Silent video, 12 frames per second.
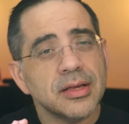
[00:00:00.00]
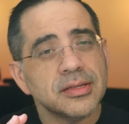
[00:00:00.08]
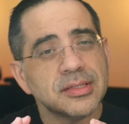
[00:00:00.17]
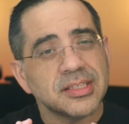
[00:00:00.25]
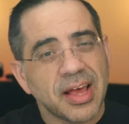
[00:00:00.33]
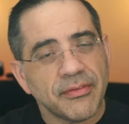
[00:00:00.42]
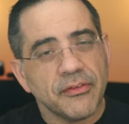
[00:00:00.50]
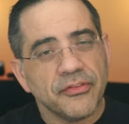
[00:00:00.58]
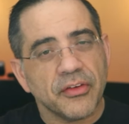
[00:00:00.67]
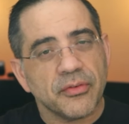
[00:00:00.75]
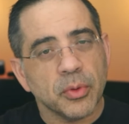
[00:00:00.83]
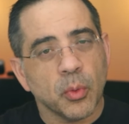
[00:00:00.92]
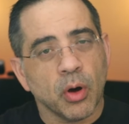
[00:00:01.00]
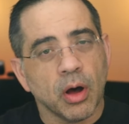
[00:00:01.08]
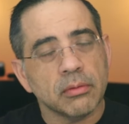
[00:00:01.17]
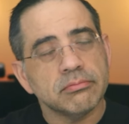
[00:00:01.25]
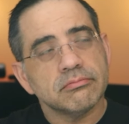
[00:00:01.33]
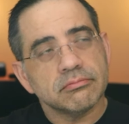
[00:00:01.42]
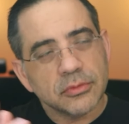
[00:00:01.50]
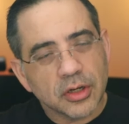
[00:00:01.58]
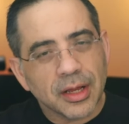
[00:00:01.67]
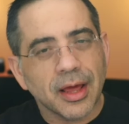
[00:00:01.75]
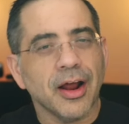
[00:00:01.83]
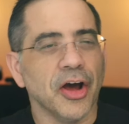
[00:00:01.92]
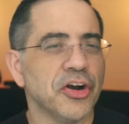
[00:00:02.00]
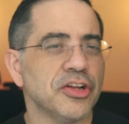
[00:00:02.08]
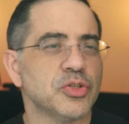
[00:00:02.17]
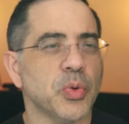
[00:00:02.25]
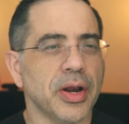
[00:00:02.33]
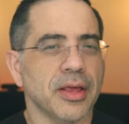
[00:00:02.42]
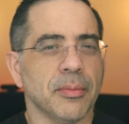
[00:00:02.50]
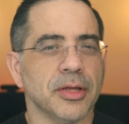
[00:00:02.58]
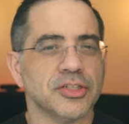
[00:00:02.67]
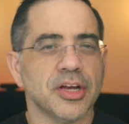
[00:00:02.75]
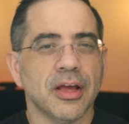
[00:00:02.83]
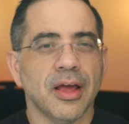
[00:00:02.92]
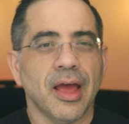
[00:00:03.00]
Seven feet from the wall, you're gonna get a 120 image.